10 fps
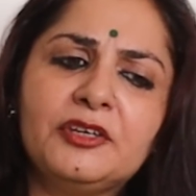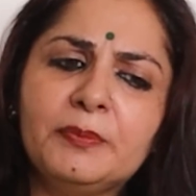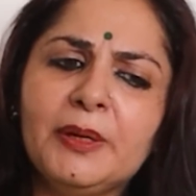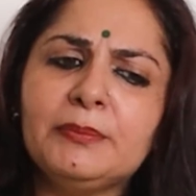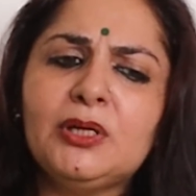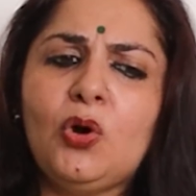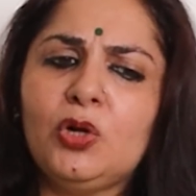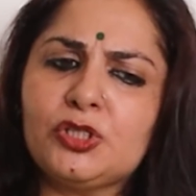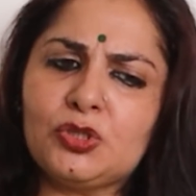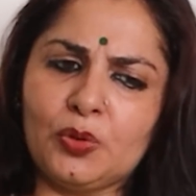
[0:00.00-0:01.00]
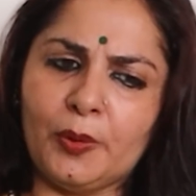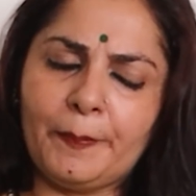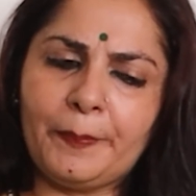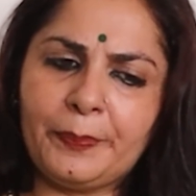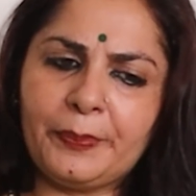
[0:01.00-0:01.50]
Remember also
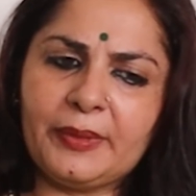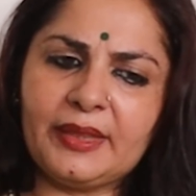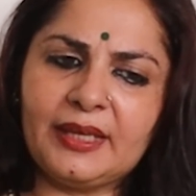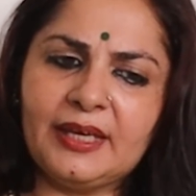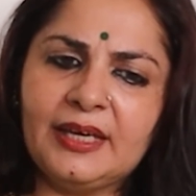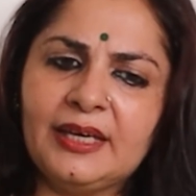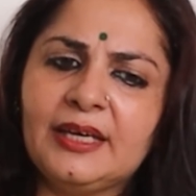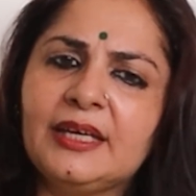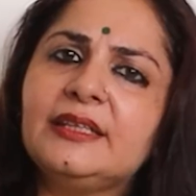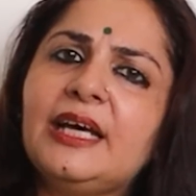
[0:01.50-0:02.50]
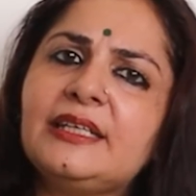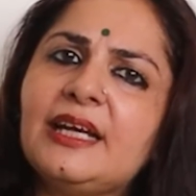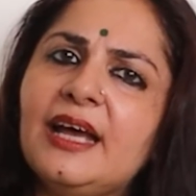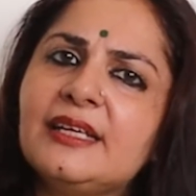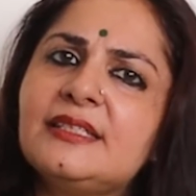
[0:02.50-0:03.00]
that
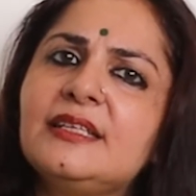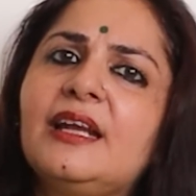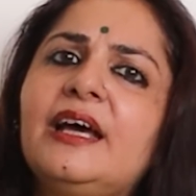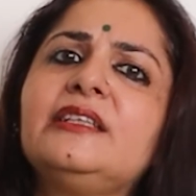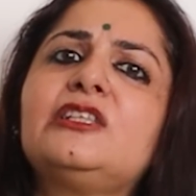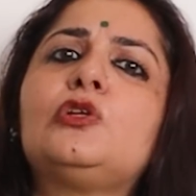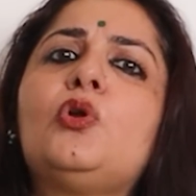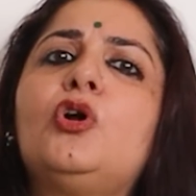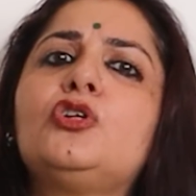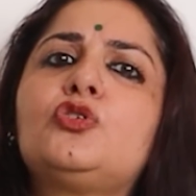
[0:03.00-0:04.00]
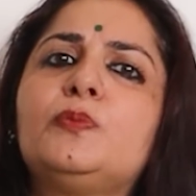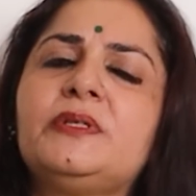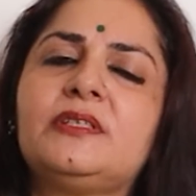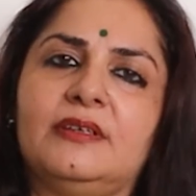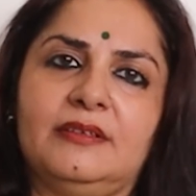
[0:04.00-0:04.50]
as the ninth Lord
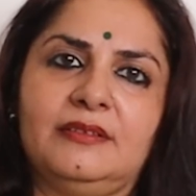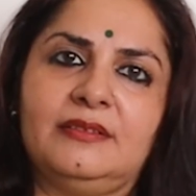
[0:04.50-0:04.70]
Jupiter,